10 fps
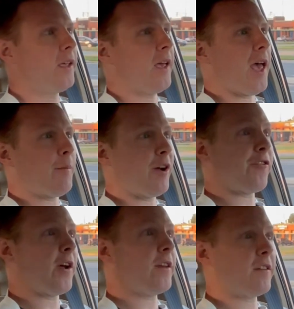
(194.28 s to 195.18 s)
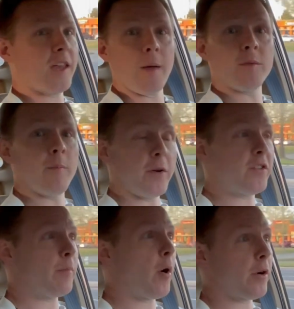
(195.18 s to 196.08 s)
and my friend kept a
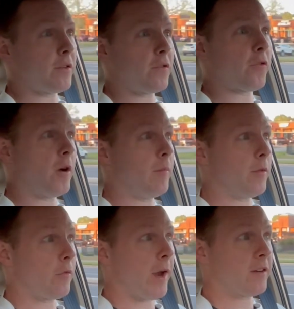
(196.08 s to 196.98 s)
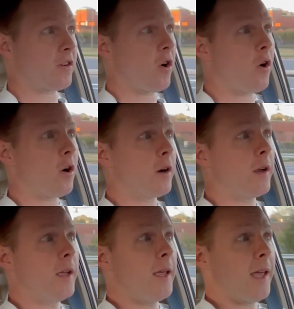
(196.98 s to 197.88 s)
bunch of parts from the wrecked car,
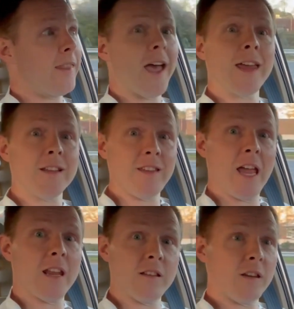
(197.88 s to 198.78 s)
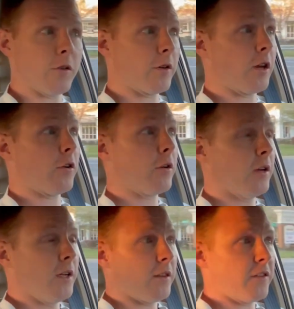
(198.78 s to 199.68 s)
and that had a tan interior
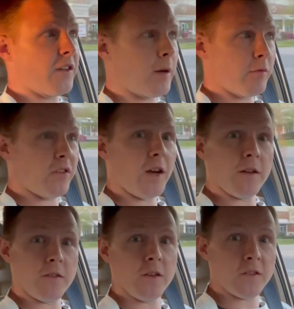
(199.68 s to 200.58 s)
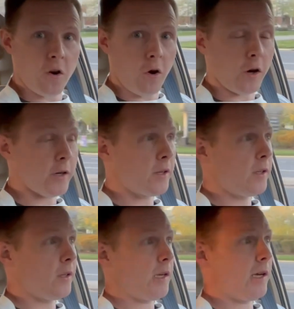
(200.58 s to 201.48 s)
the same shade as this car.
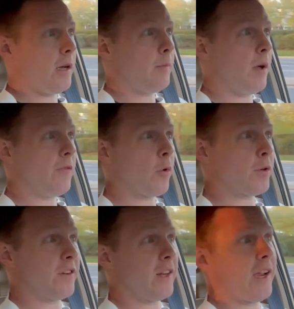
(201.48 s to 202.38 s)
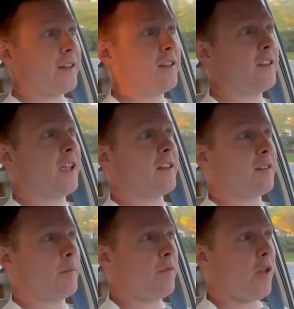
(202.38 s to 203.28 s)
Unfortunately, I didn't get
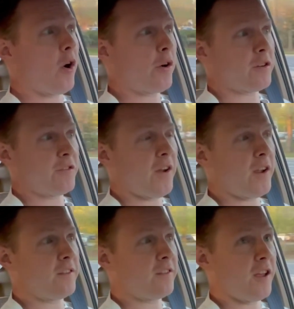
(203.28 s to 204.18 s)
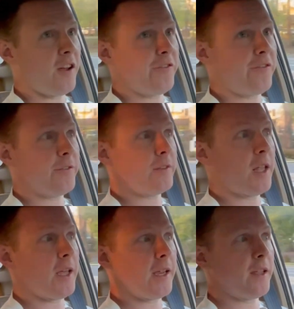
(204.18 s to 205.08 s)
some of the hard to find stuff
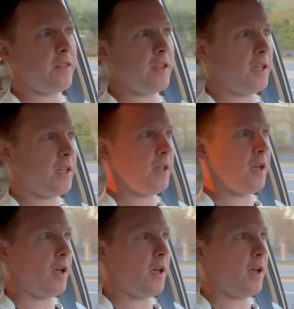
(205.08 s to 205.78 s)
like the